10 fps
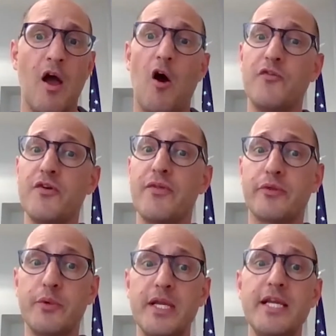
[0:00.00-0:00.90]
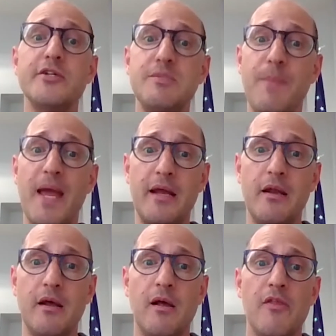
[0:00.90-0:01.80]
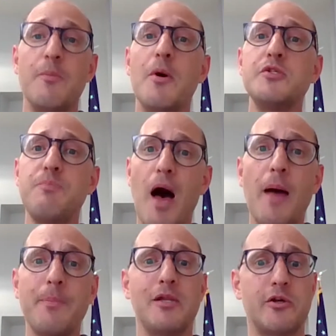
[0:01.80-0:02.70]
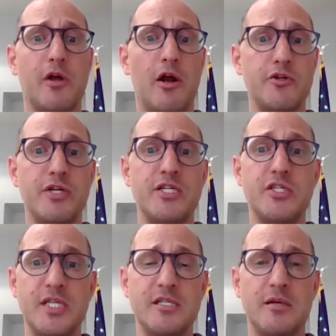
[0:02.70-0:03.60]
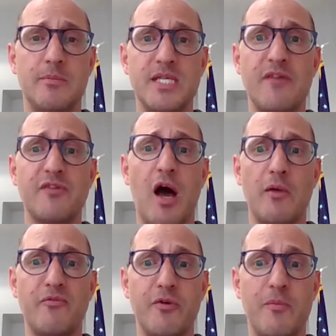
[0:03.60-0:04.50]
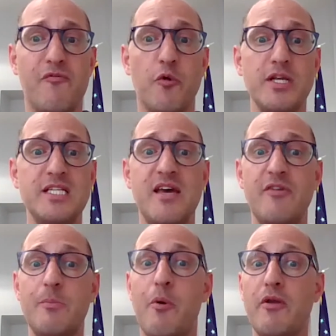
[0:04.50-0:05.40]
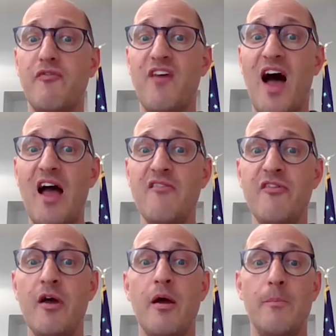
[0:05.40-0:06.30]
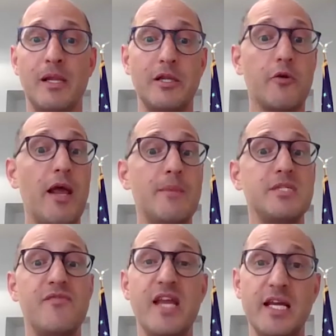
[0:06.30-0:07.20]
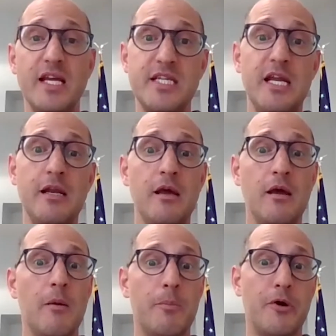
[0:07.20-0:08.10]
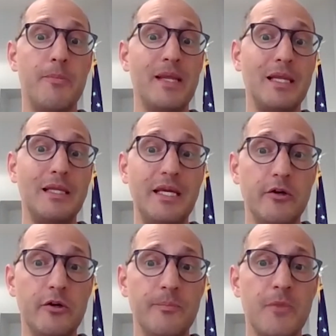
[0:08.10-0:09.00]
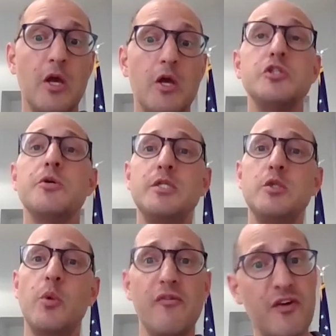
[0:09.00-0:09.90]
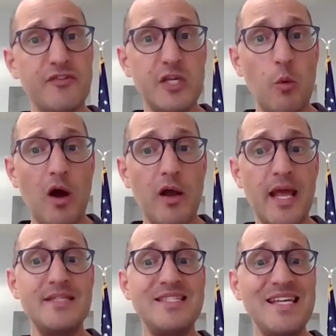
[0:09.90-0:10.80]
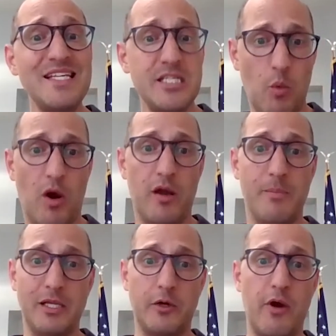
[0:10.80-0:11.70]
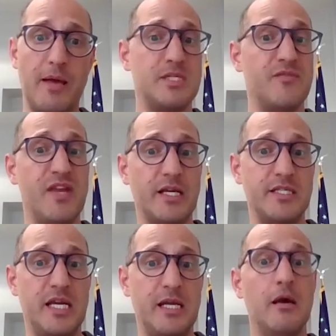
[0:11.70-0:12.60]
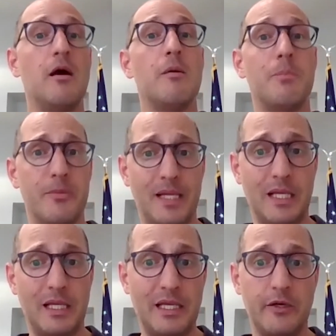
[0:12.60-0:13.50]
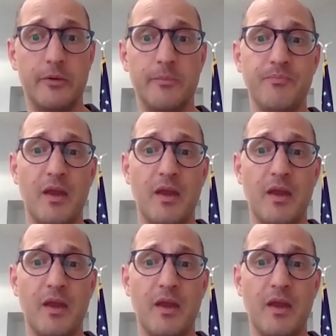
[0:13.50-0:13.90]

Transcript: Over the three-year span, the most popular cartridge systems have gone from 47.5 milligrams of nicotine per milliliter to between 51 and 61 milligrams of nicotine per milliliter.